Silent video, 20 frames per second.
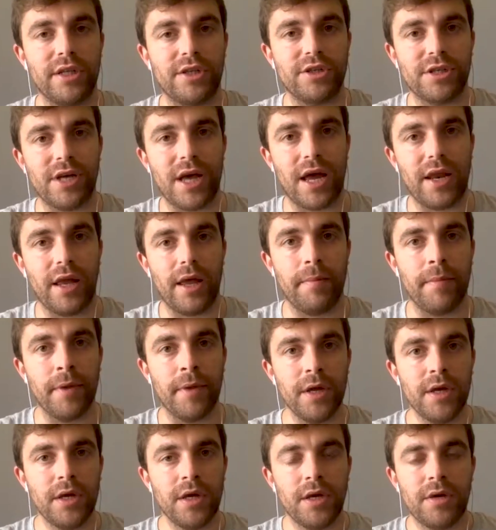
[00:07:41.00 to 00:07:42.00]
to sign him
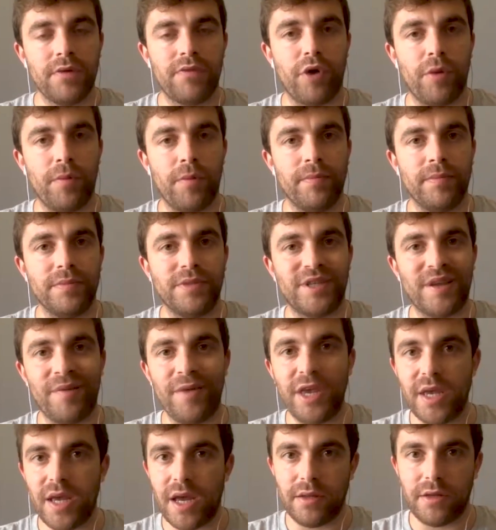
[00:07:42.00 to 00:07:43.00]
from
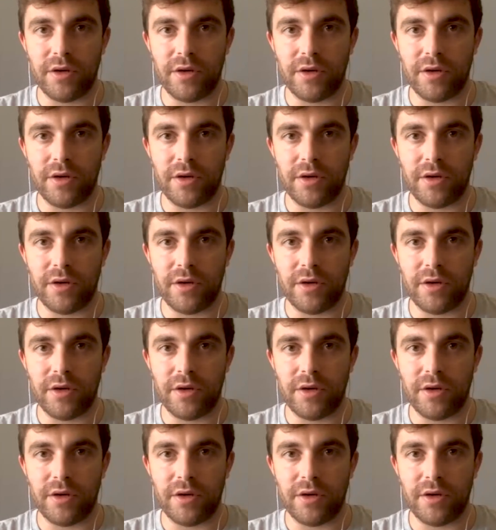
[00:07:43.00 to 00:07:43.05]
Sevilla.